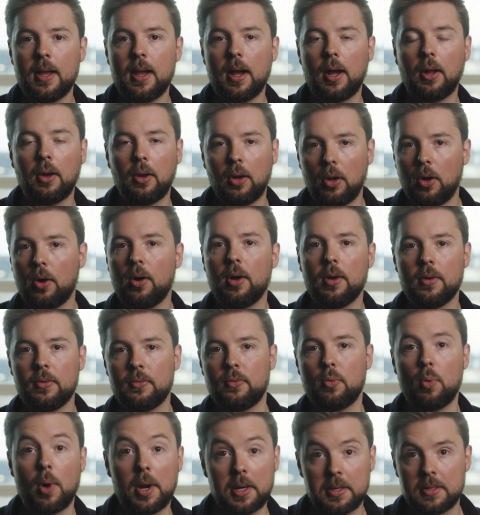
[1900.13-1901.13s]
a lot
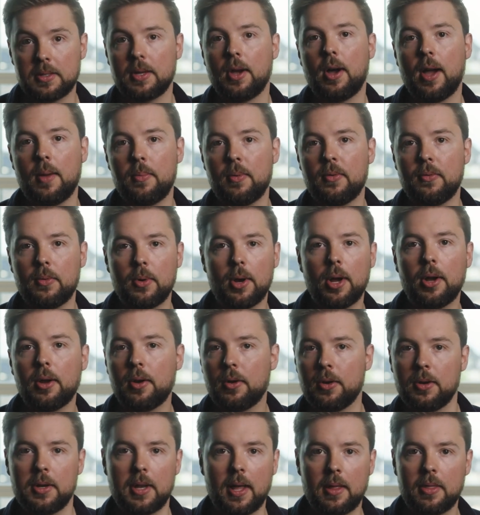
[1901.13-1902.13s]
of one type of
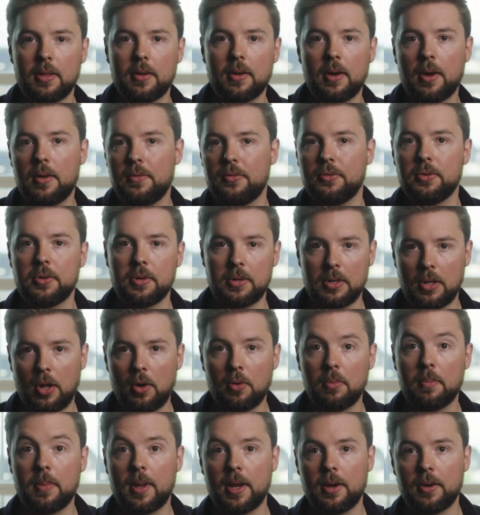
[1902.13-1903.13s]
work or another over a
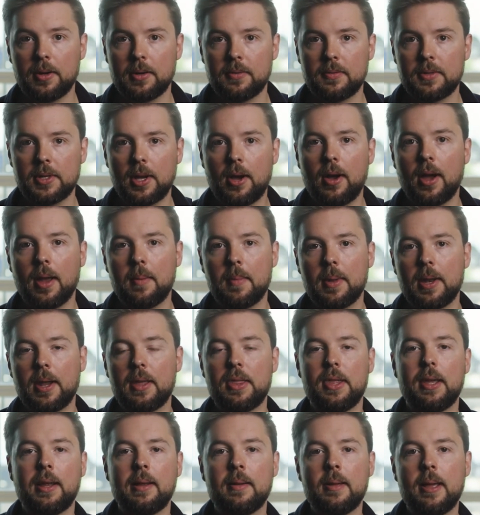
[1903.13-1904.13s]
long period of time and i
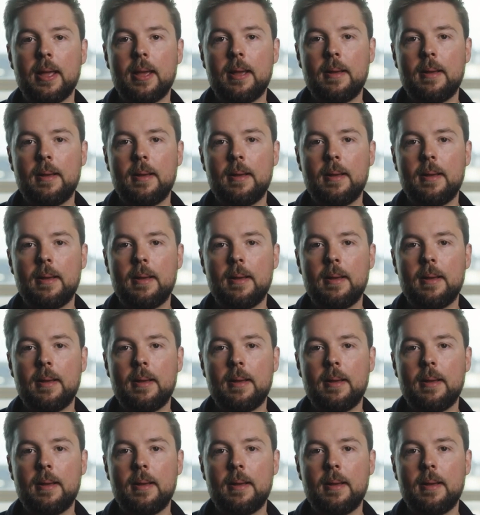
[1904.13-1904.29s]
think